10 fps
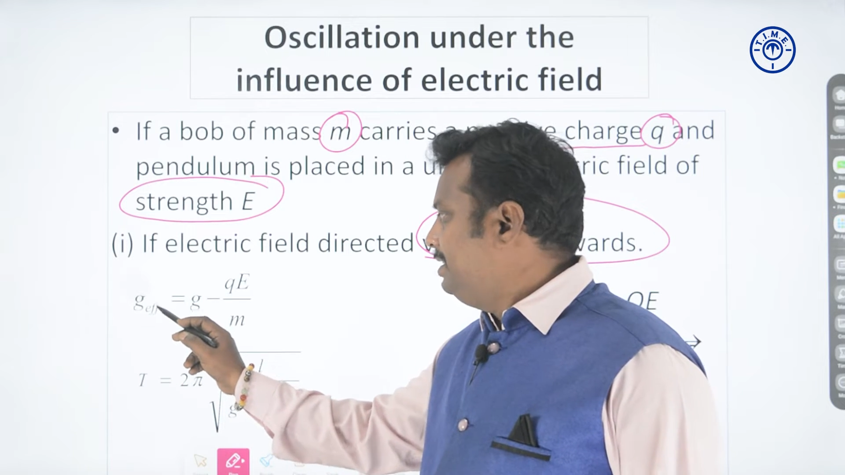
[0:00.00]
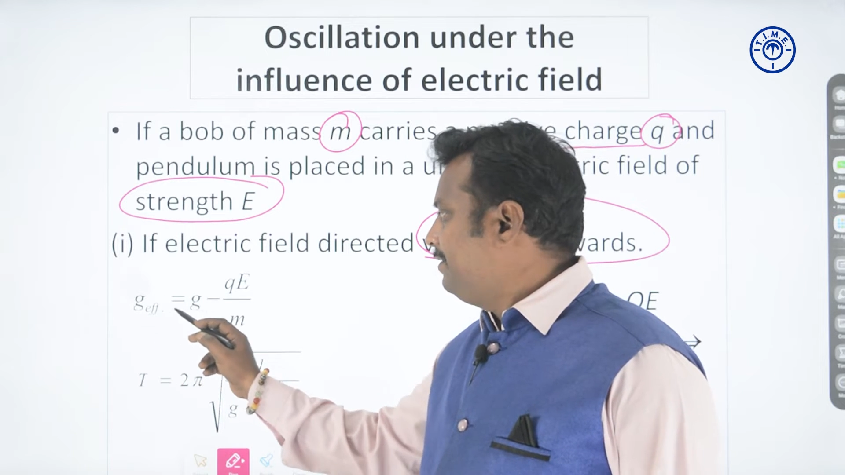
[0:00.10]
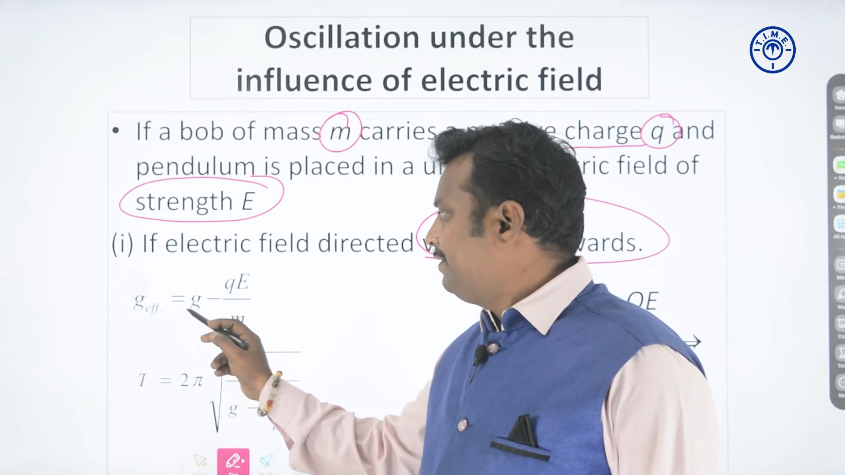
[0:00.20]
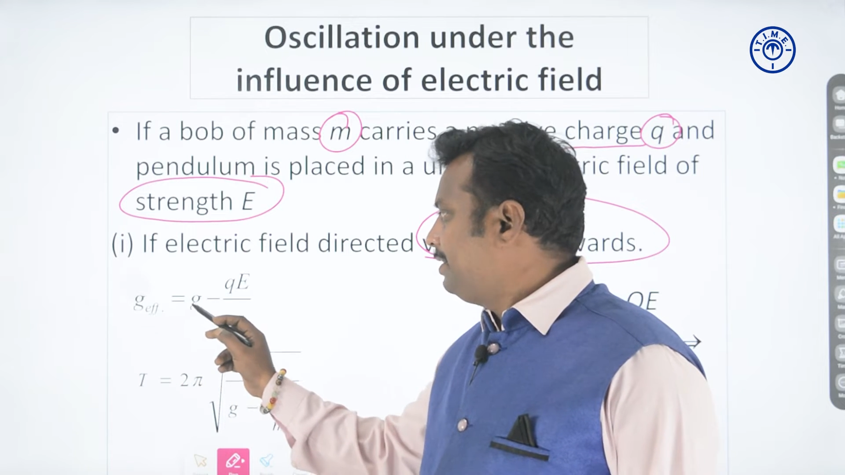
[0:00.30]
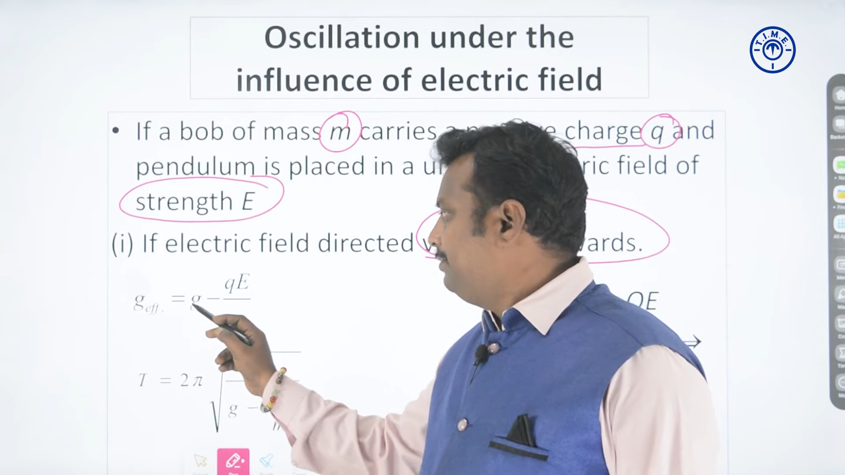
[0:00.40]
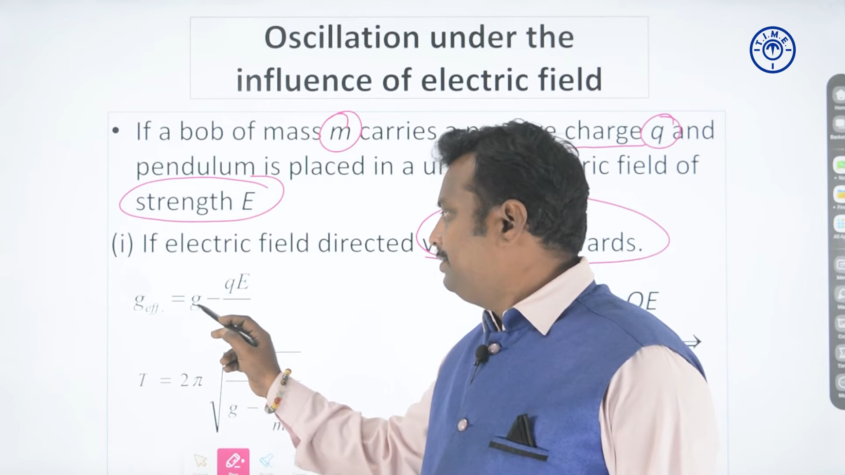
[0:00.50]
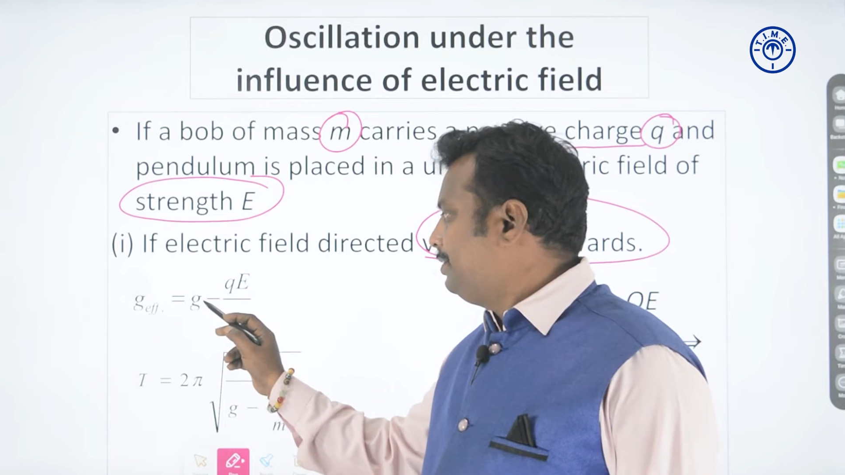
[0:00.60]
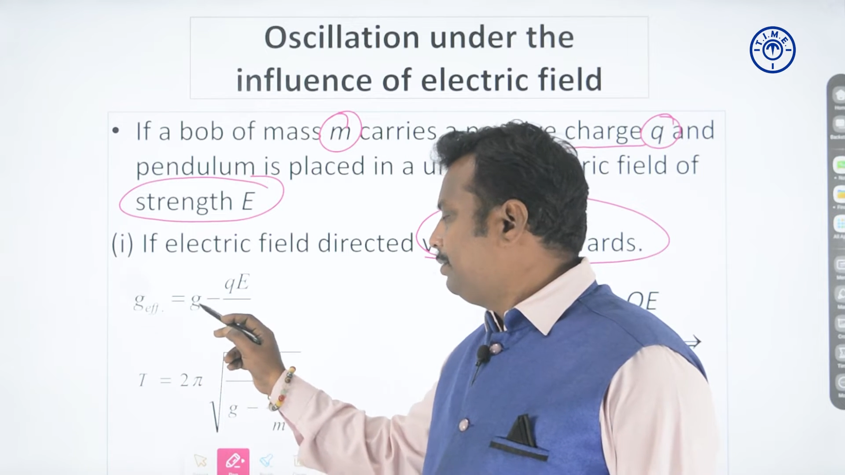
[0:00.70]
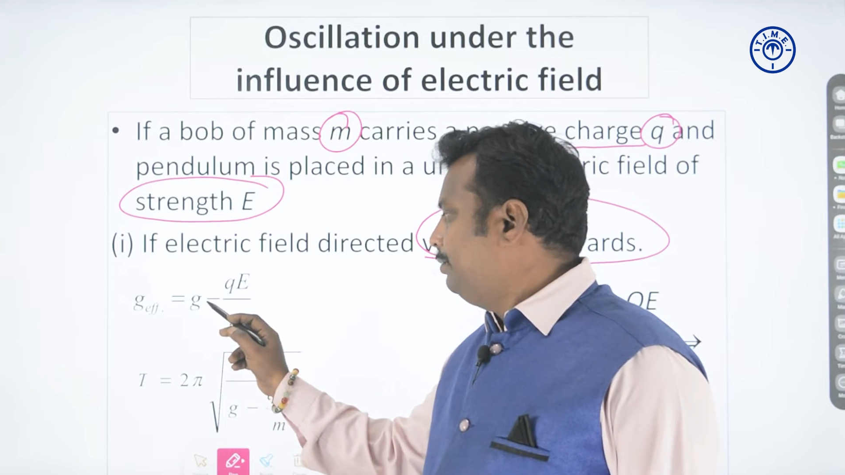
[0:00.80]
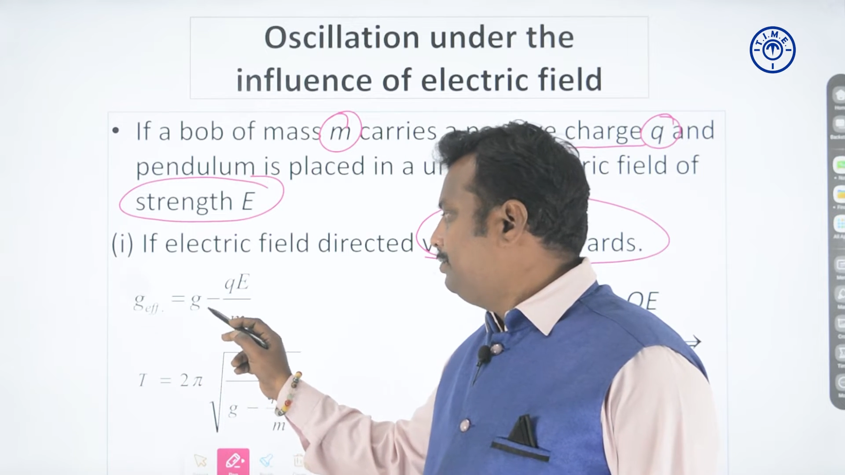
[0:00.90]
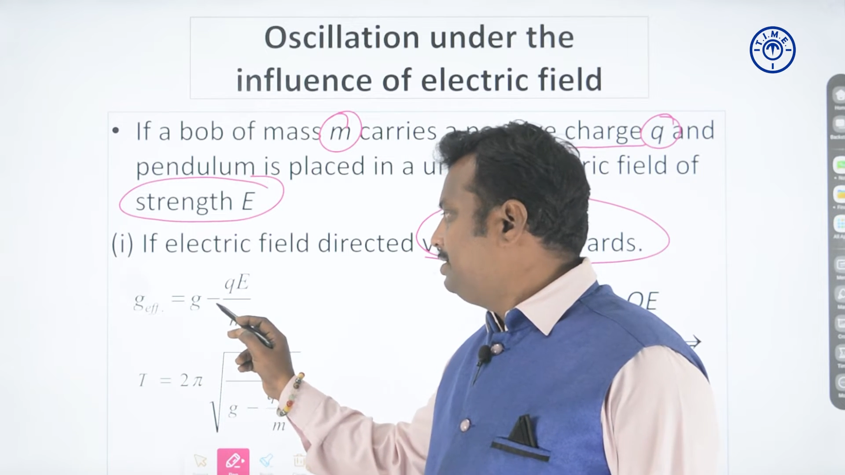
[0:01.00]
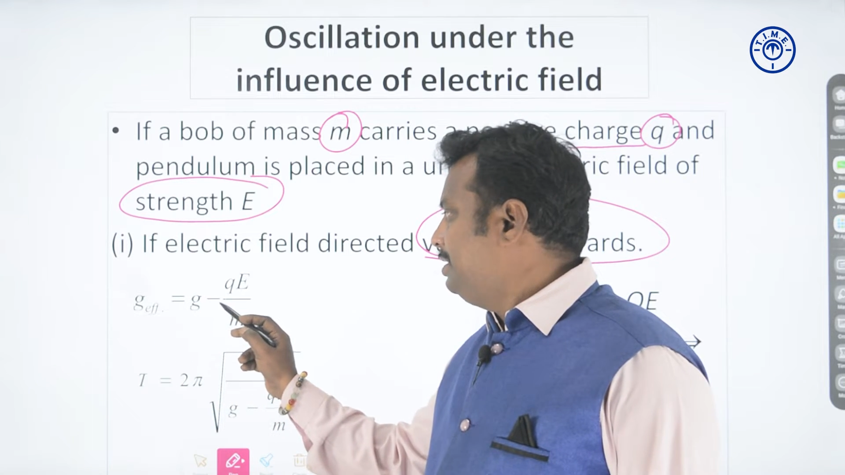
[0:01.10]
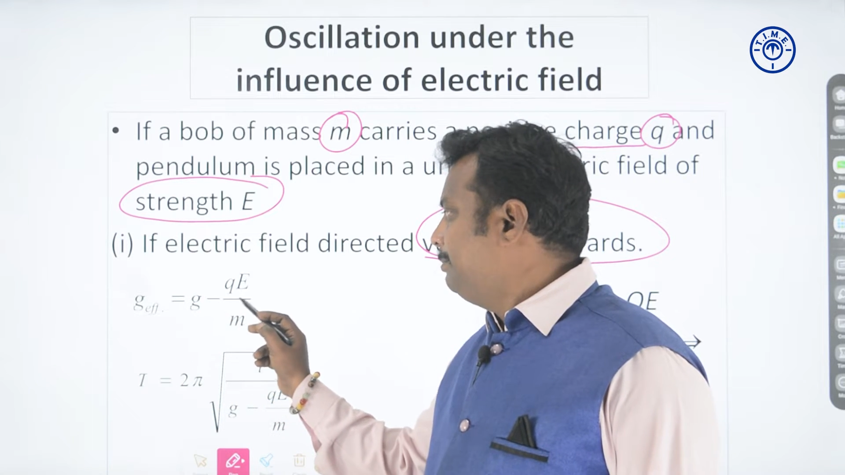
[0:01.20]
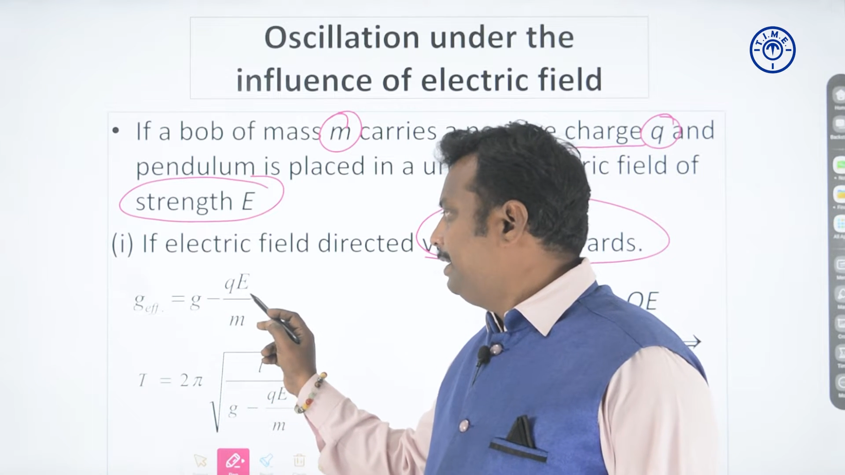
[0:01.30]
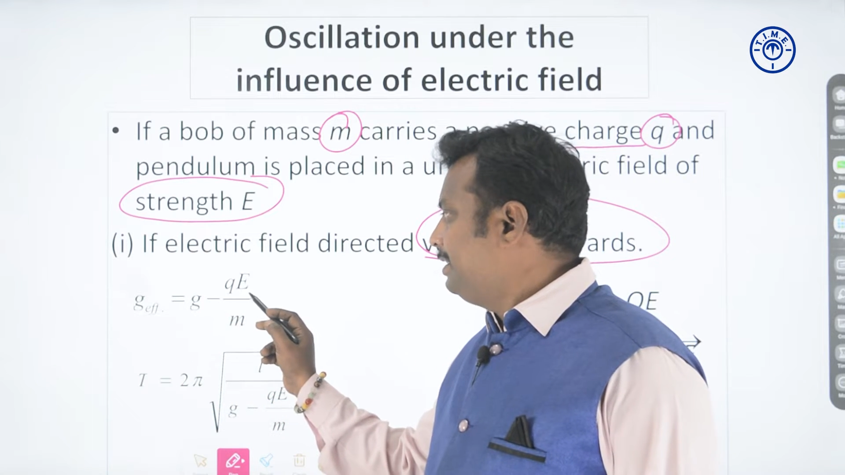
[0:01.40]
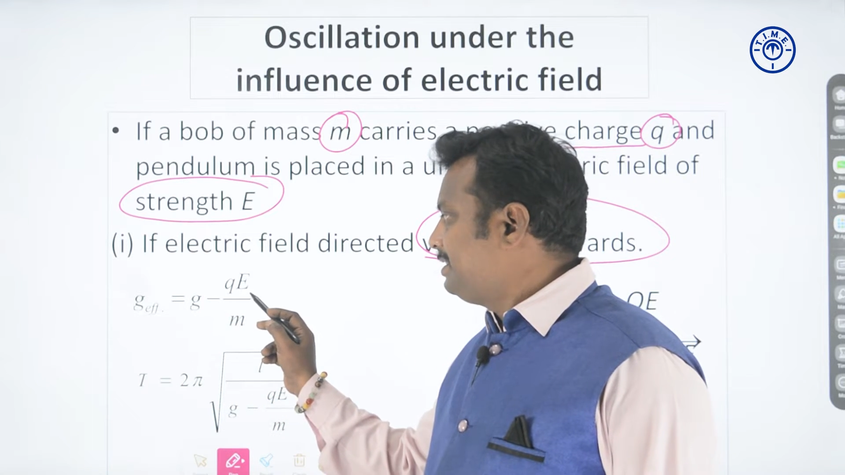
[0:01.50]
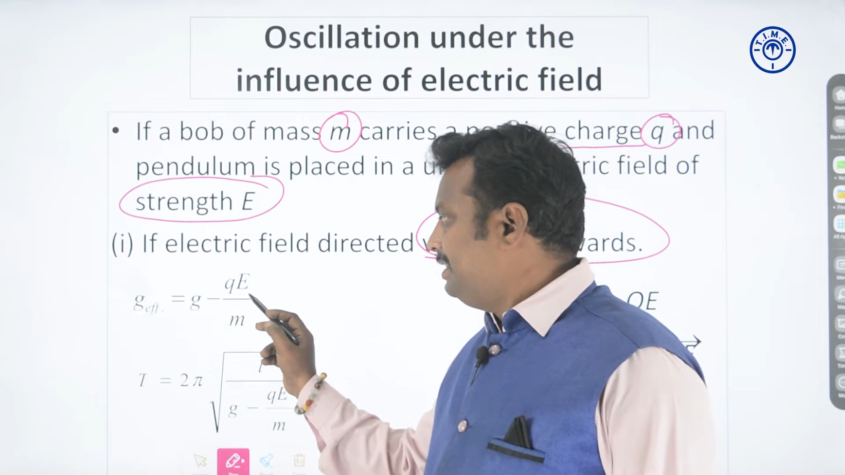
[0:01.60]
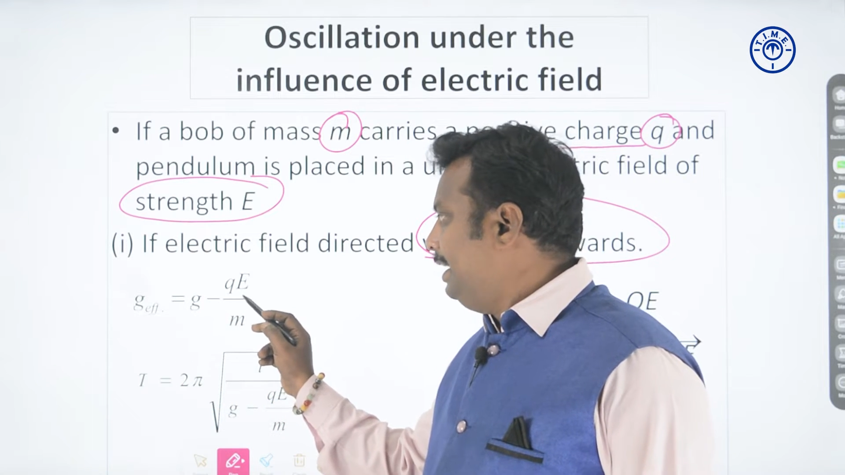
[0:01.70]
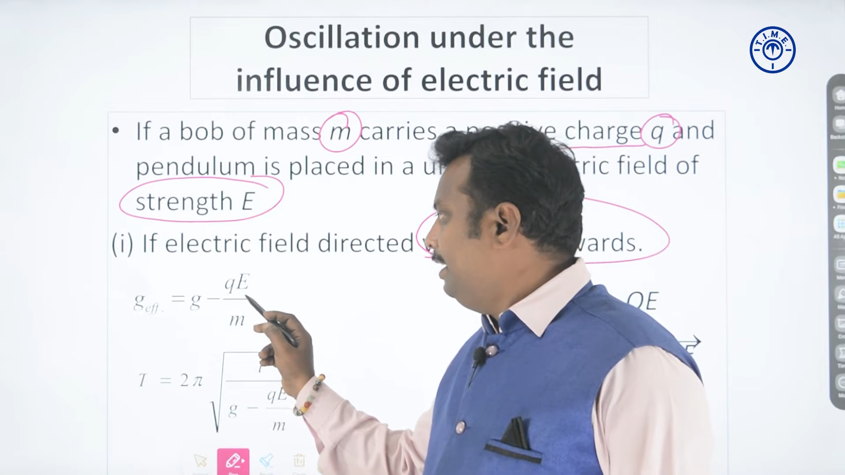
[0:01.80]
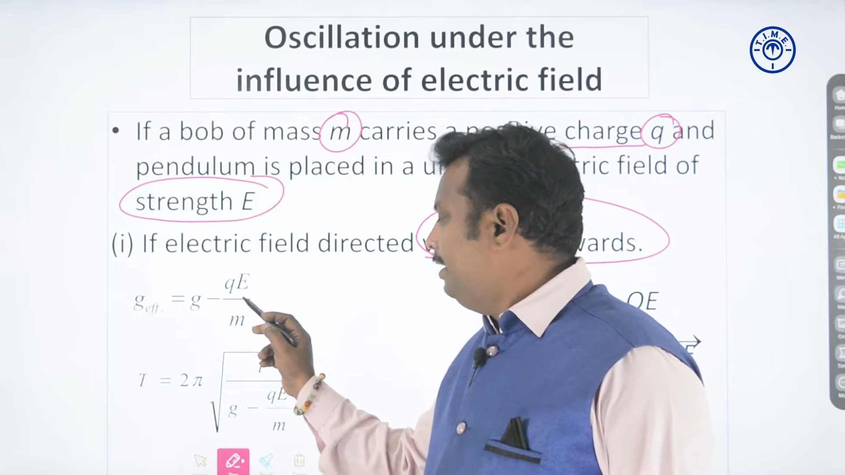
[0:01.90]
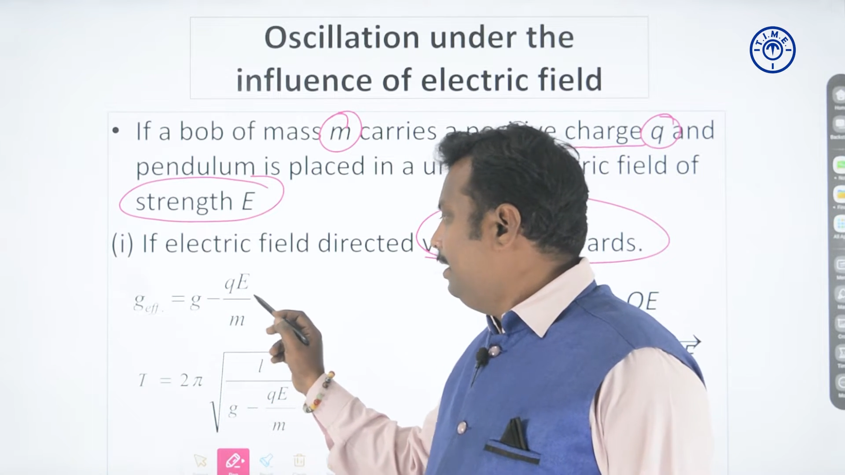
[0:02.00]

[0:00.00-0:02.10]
G effective is equal to G minus A.